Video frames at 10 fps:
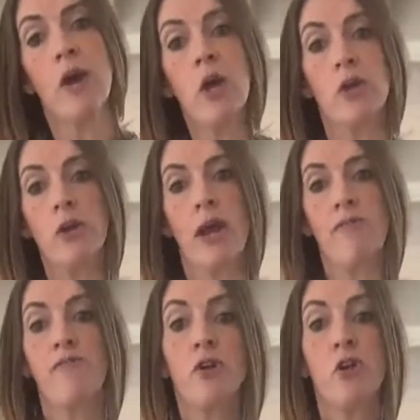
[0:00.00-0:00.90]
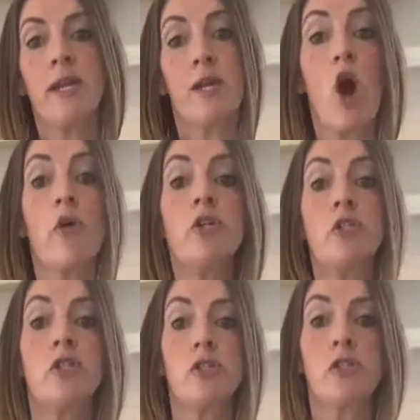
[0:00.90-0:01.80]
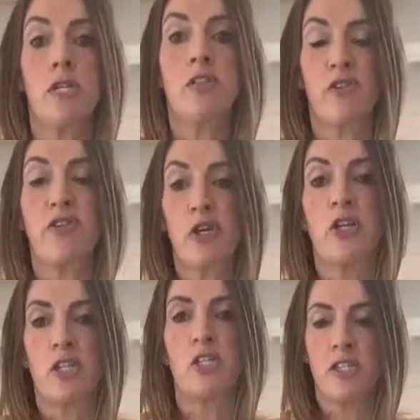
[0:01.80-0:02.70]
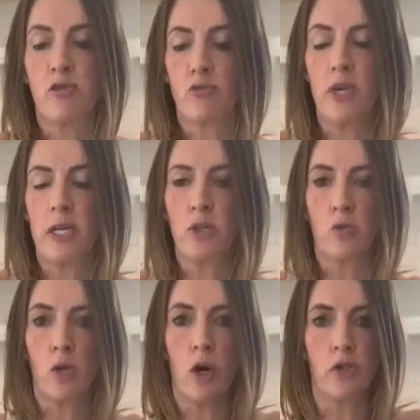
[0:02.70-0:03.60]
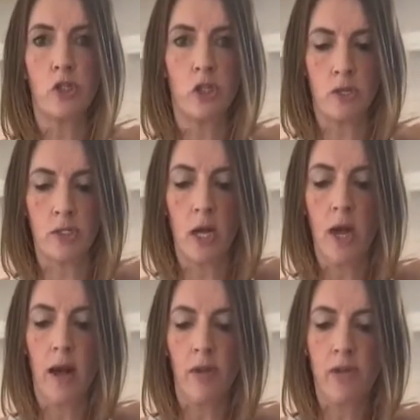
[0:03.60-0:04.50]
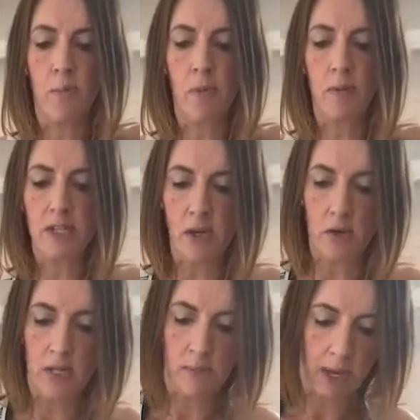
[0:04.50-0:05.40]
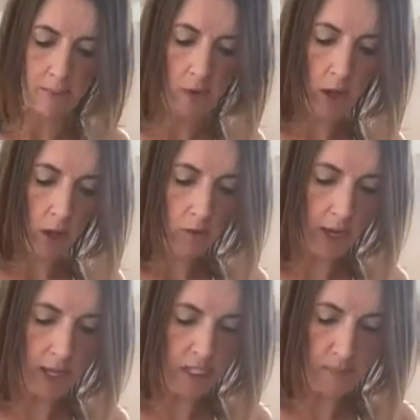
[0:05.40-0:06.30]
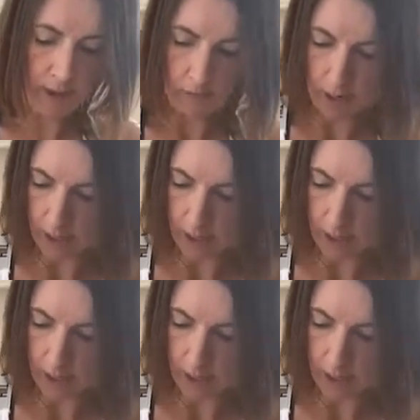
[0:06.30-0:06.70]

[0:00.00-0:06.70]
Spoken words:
it, you can have fun, you can add orange juice to this. For certain dishes, it's really good with orange juice, and then you probably don't need the maple. Right, that's about